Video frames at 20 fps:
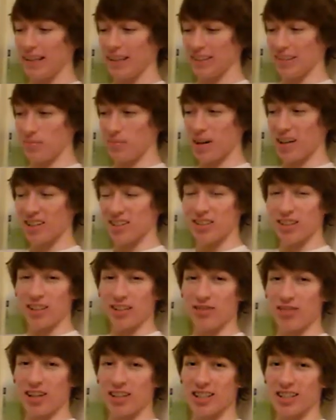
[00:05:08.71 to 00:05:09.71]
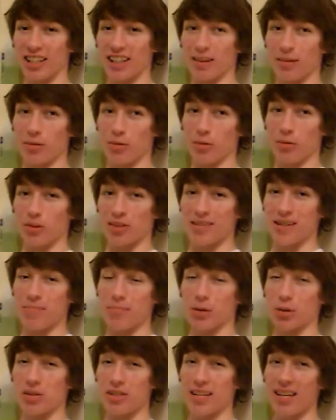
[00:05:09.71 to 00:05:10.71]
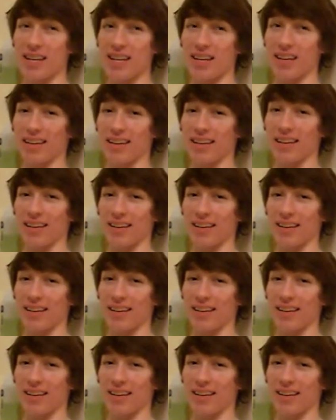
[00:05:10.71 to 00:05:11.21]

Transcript: The box jellyfish can resemble sin